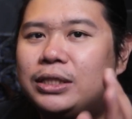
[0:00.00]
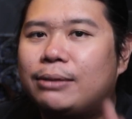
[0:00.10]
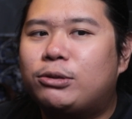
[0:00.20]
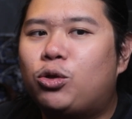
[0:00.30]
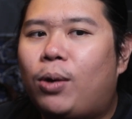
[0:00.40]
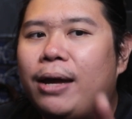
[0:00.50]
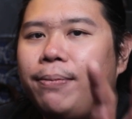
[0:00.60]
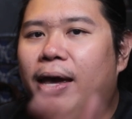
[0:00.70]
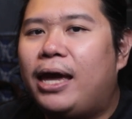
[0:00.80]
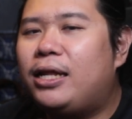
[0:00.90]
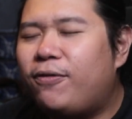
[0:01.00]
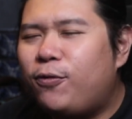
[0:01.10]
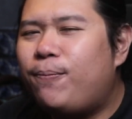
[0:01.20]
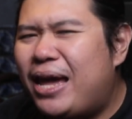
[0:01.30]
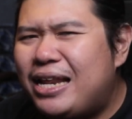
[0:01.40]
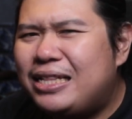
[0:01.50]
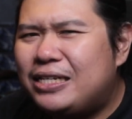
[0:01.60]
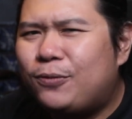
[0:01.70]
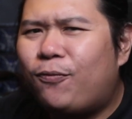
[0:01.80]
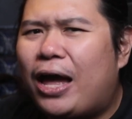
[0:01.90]
Subscribe, and if you made it
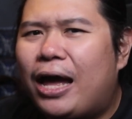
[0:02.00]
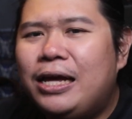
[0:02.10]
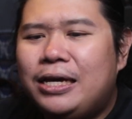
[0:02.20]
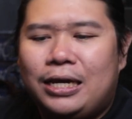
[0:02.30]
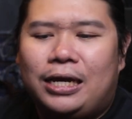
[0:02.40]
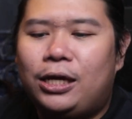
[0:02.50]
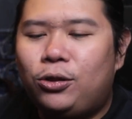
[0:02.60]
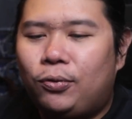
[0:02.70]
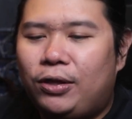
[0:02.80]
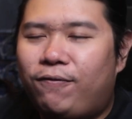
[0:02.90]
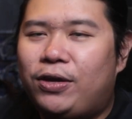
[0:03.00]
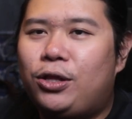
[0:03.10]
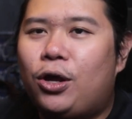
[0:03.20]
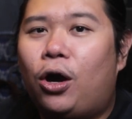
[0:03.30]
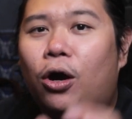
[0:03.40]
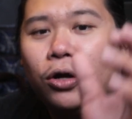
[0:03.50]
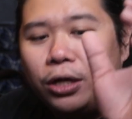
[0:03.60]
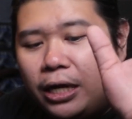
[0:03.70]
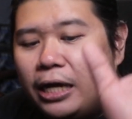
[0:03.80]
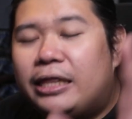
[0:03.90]
this far into the video,
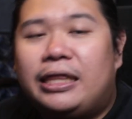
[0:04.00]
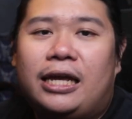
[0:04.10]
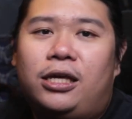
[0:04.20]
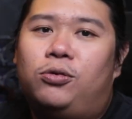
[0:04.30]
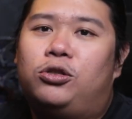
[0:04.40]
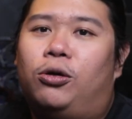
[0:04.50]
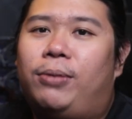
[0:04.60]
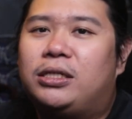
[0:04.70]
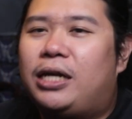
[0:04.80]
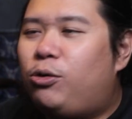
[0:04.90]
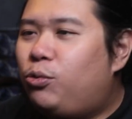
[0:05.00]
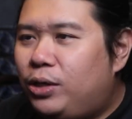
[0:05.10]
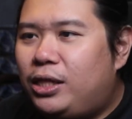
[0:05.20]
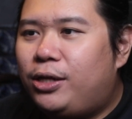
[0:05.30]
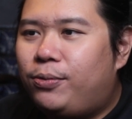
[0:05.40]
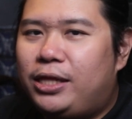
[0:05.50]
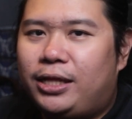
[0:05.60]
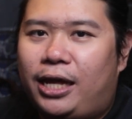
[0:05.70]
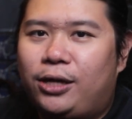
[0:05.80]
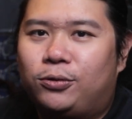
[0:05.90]
thank you so much. I really, really
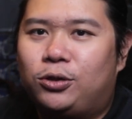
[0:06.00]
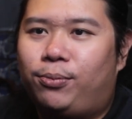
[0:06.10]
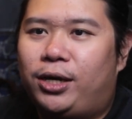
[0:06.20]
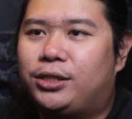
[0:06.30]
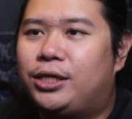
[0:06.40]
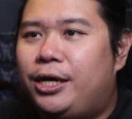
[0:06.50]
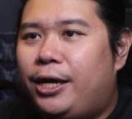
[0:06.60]
thank you so much.